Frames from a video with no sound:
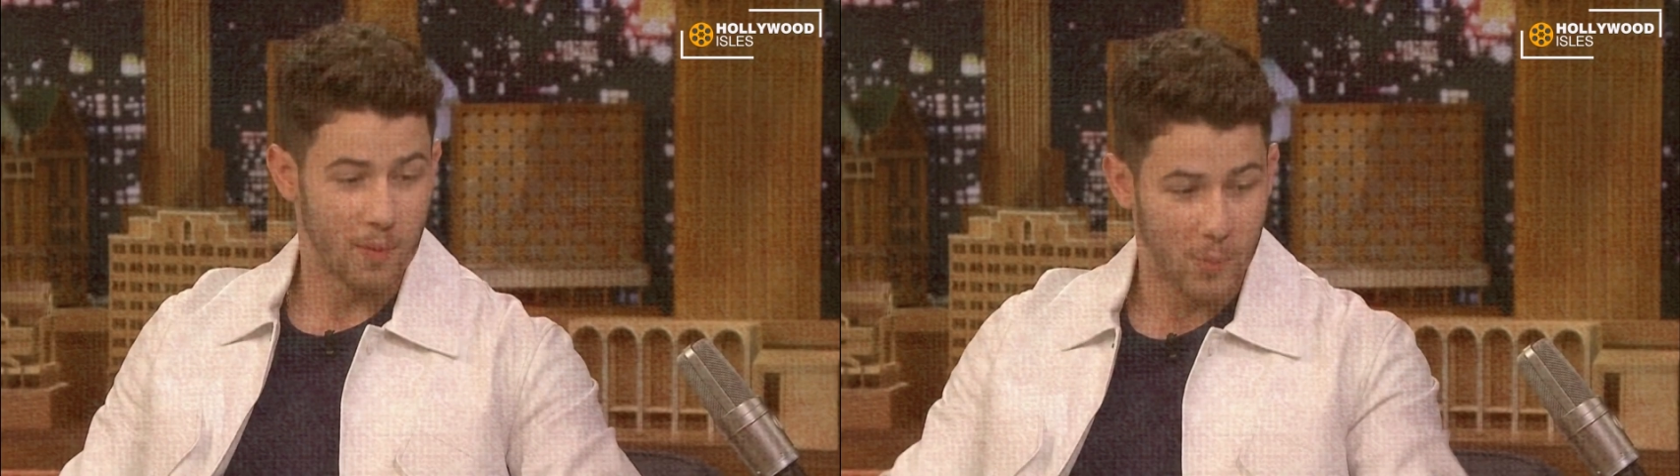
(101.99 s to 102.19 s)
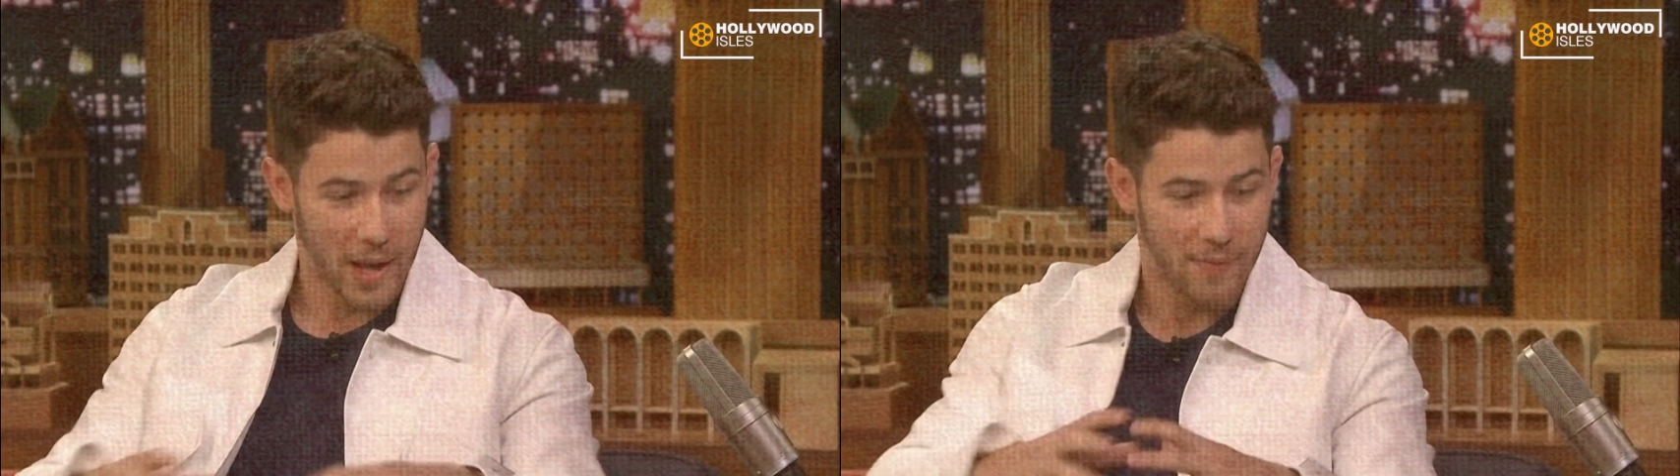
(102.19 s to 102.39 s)

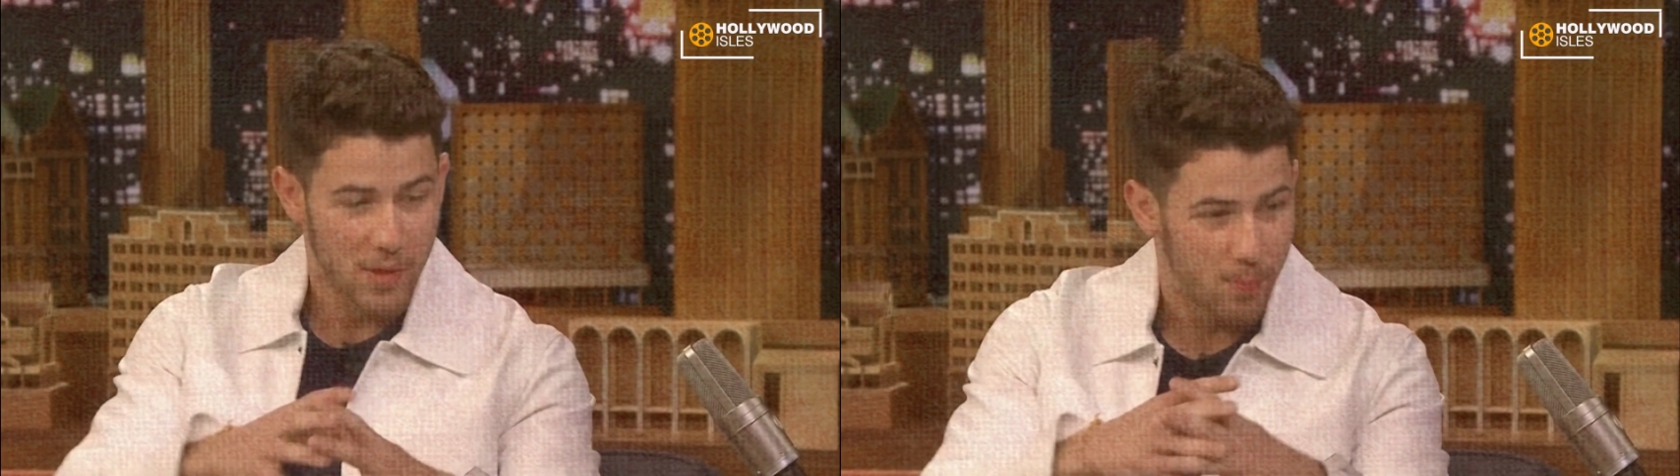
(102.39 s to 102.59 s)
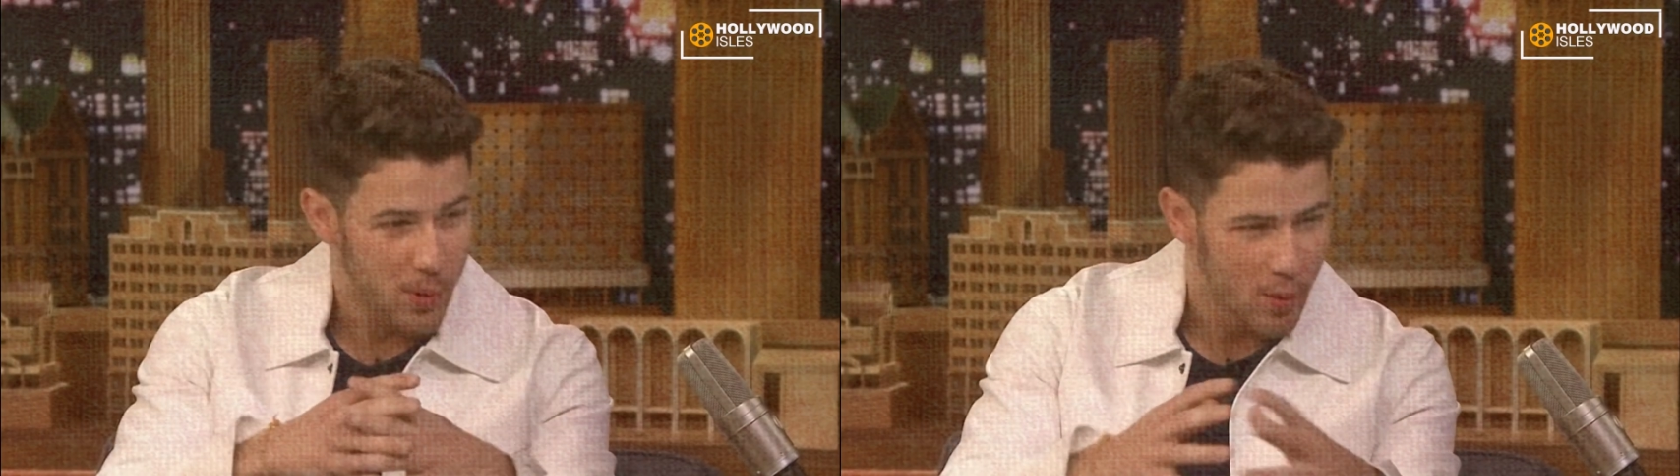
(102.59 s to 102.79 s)
we had
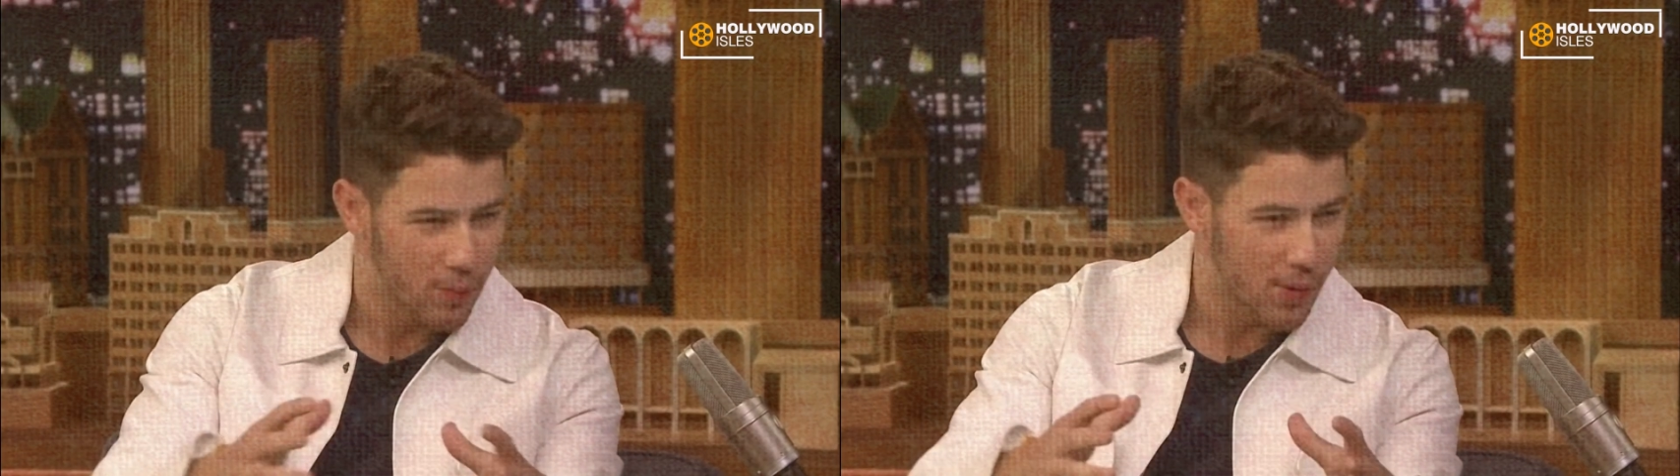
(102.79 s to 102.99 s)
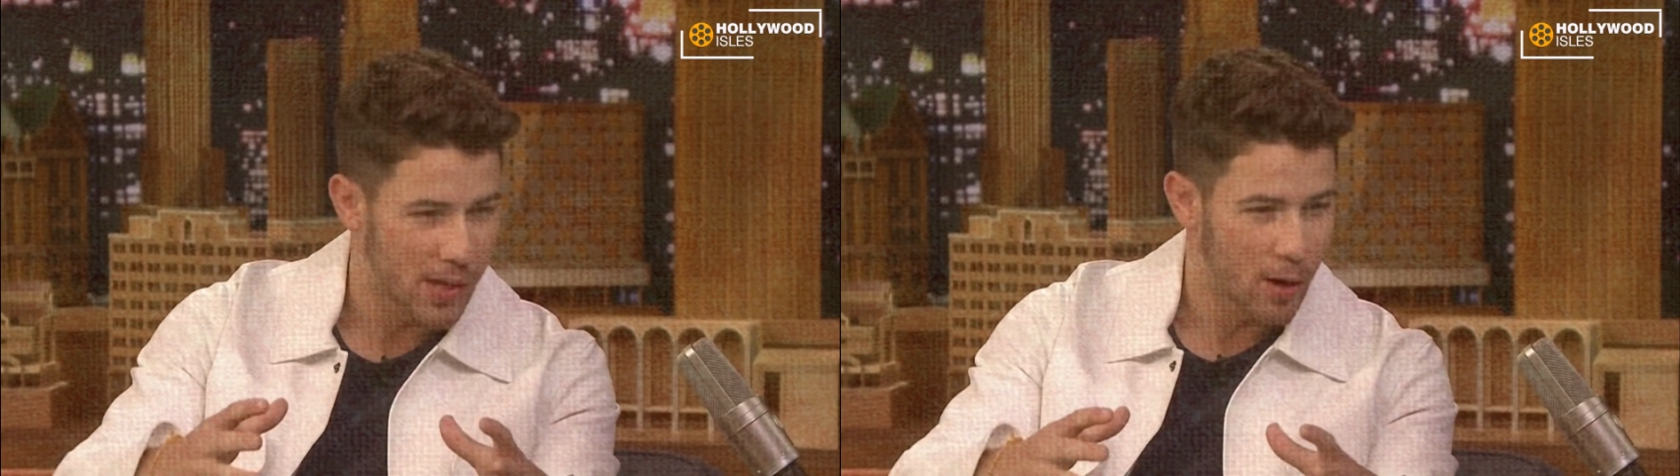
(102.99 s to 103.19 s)
this
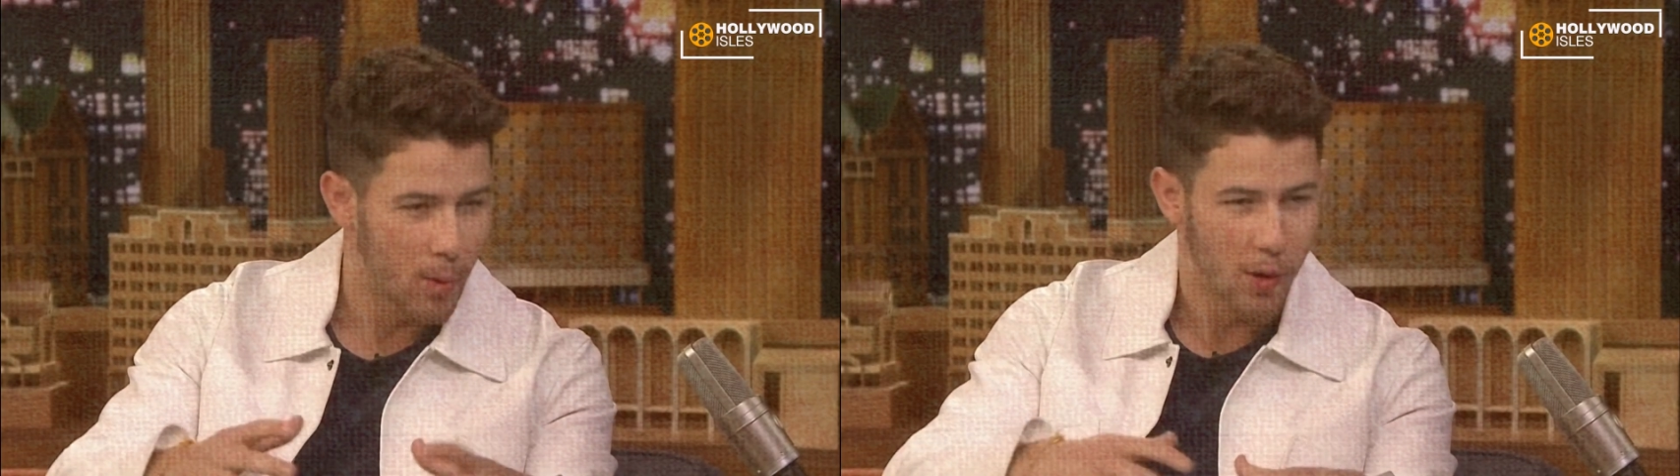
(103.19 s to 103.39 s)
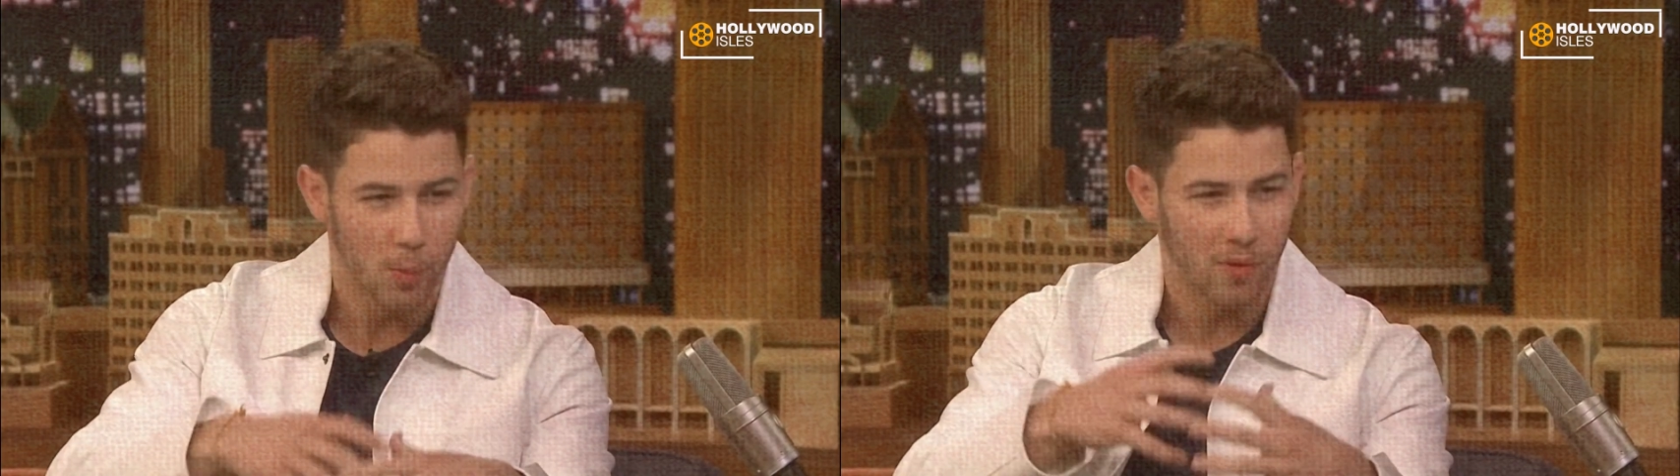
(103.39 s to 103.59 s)
beautiful
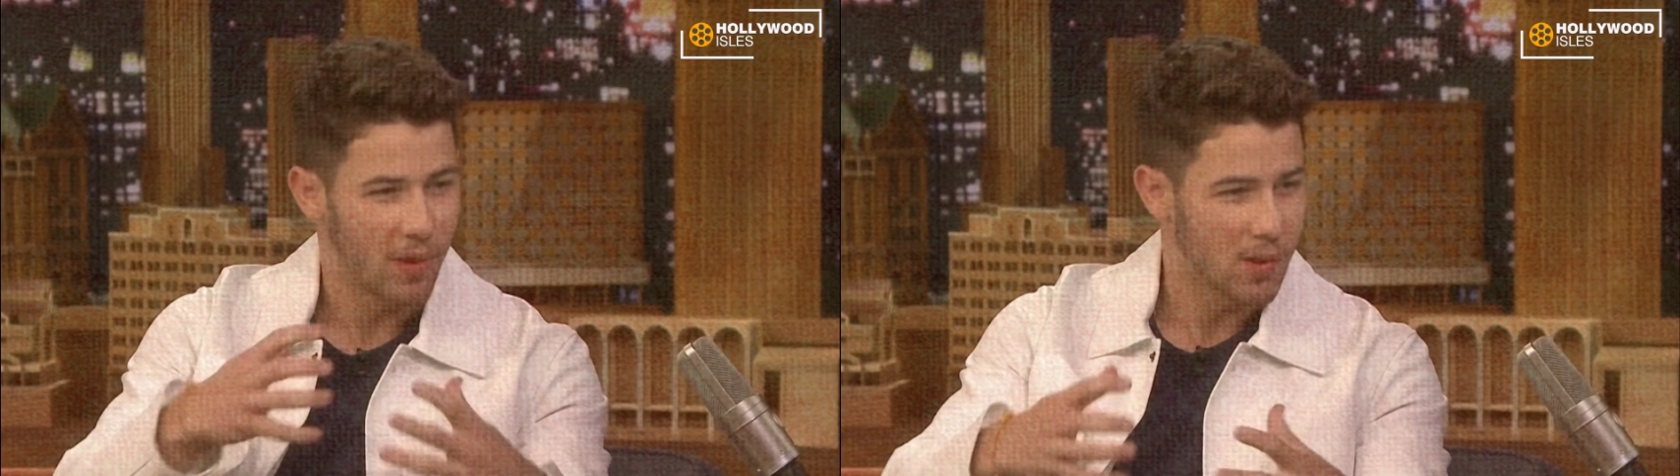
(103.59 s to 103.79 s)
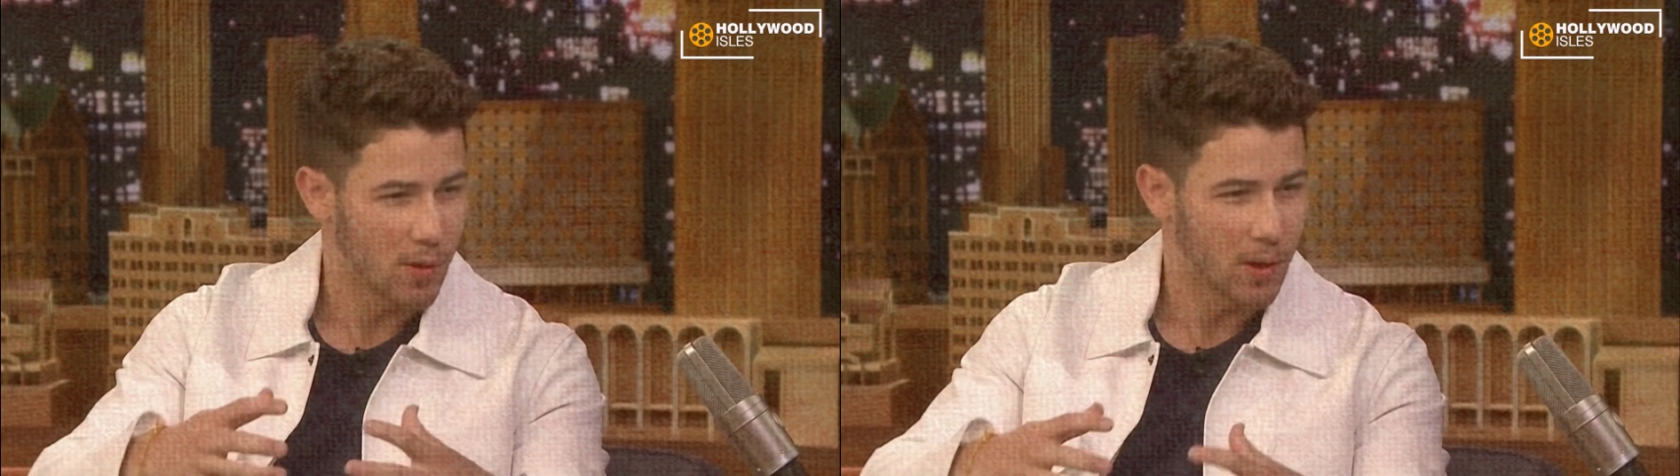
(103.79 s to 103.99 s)
ceremony and we
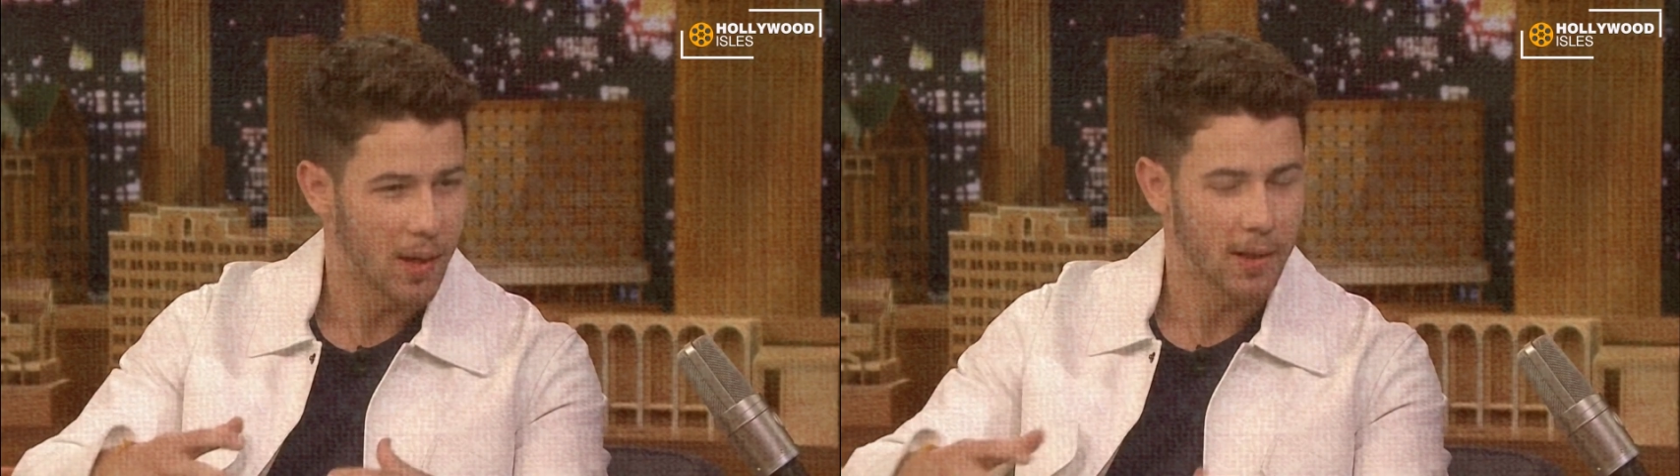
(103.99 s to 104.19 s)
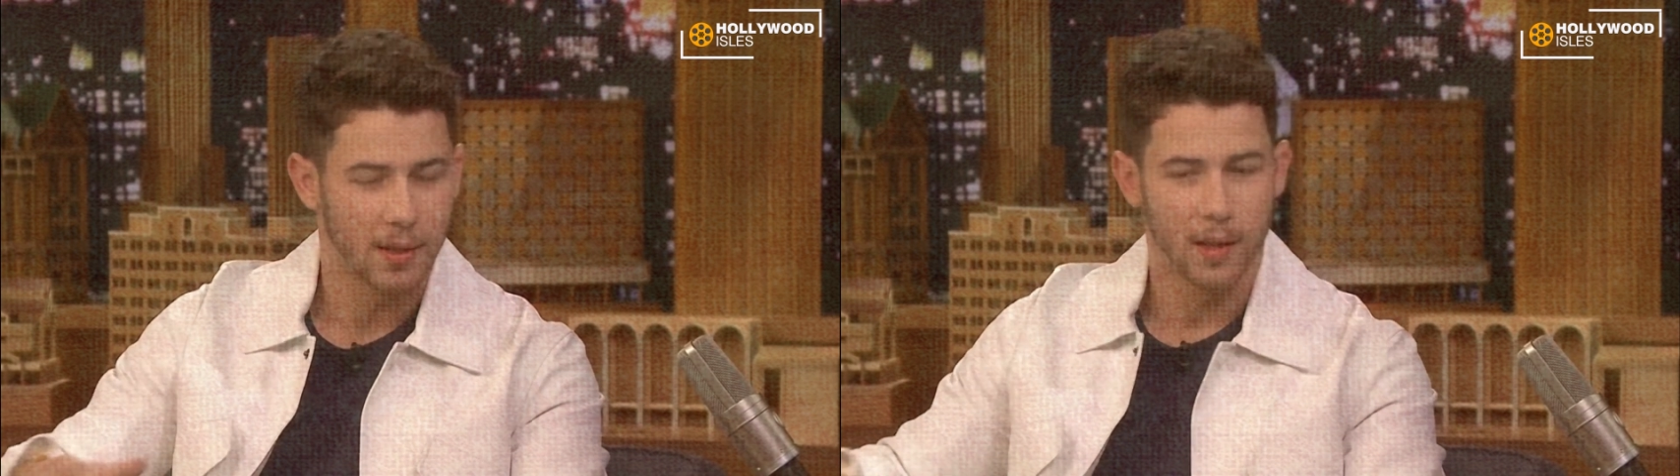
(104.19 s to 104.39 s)
felt so
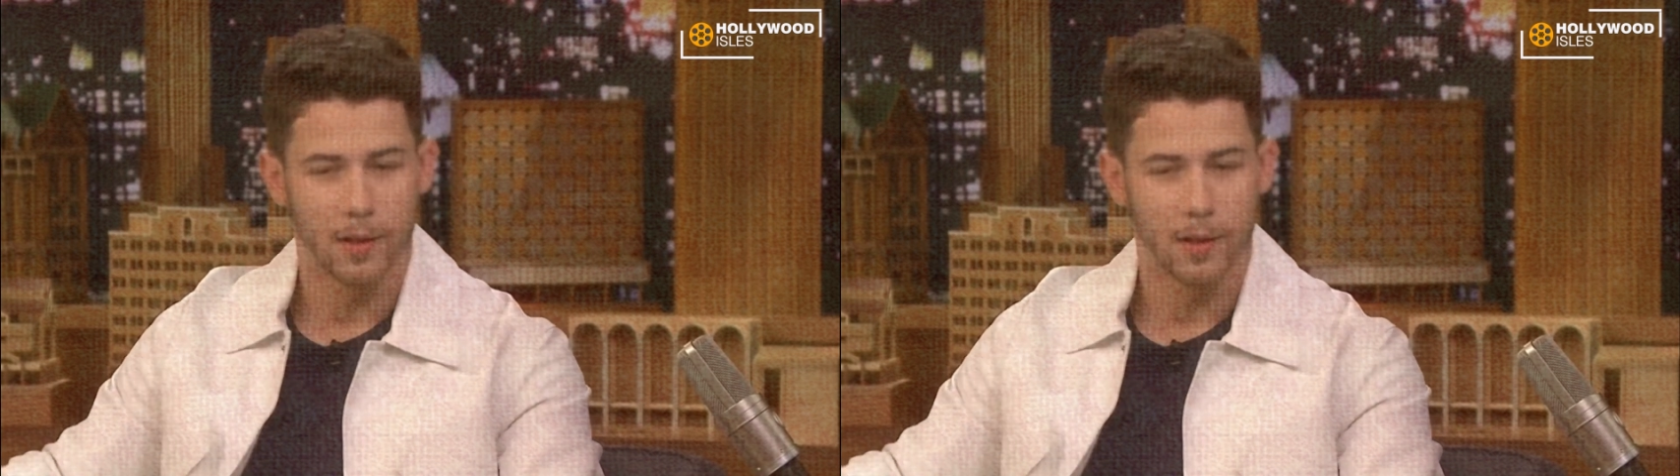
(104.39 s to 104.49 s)
connected,